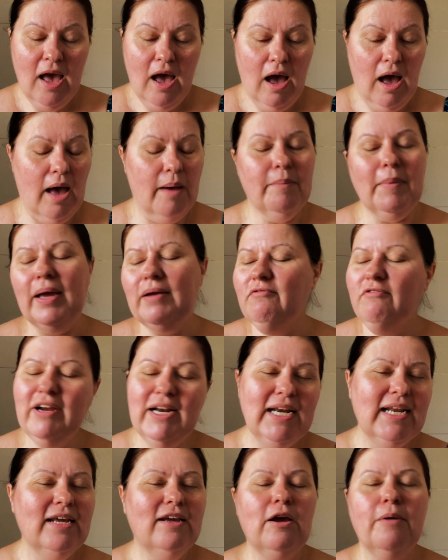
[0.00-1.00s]
and
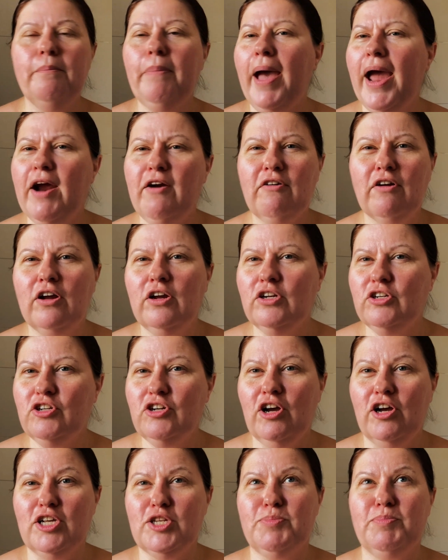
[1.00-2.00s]
really compare and
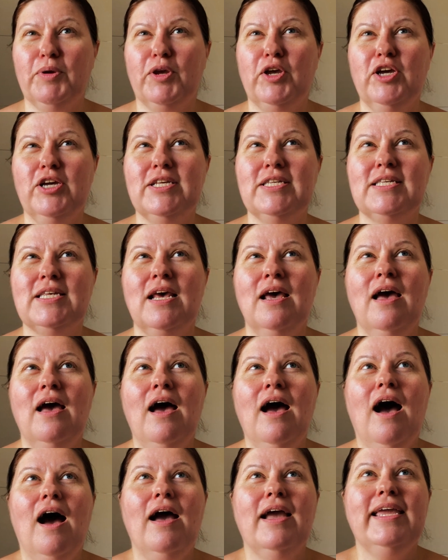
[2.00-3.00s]
contrast, because
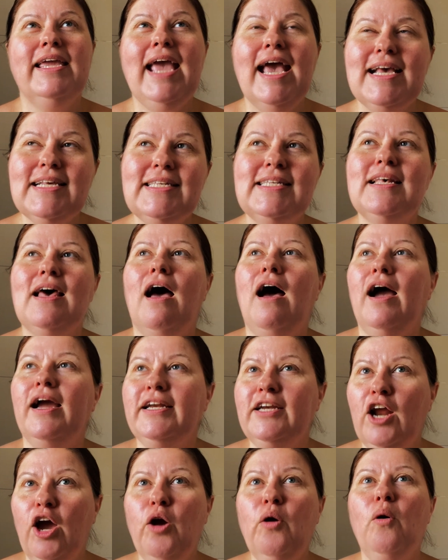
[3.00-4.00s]
yes, I
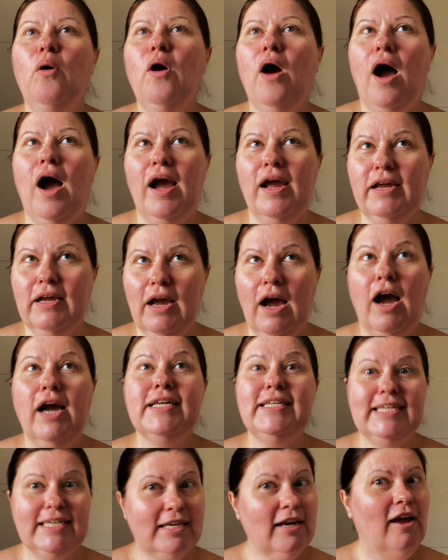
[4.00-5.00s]
know I
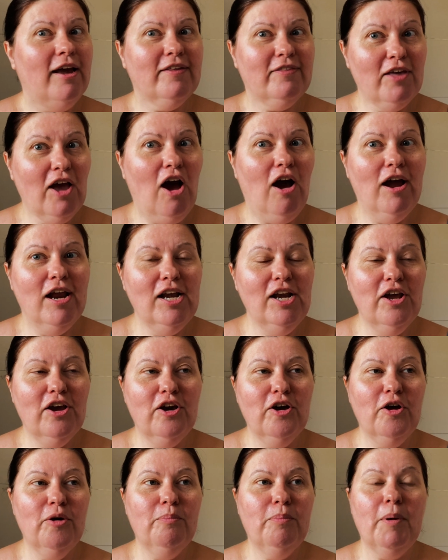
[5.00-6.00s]
did like the
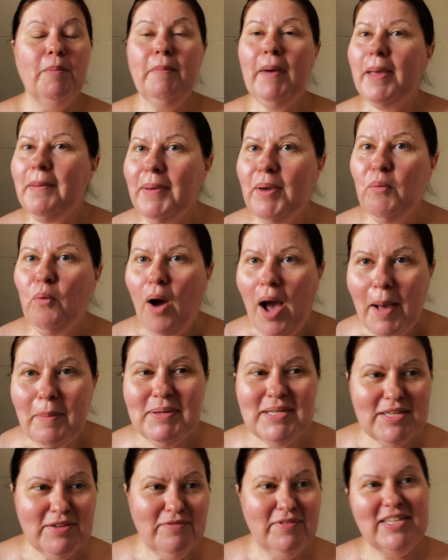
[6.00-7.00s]
Eylure, but maybe what
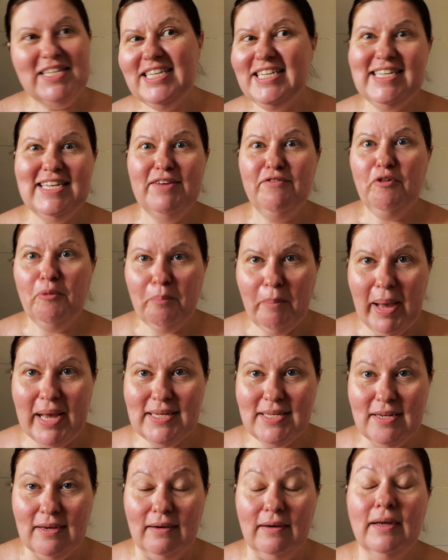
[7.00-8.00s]
happens if this is even
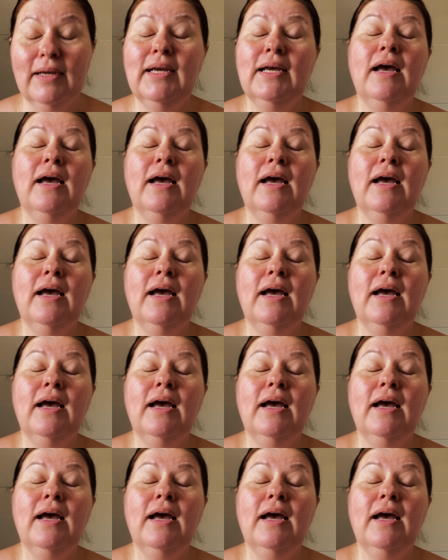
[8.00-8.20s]
better?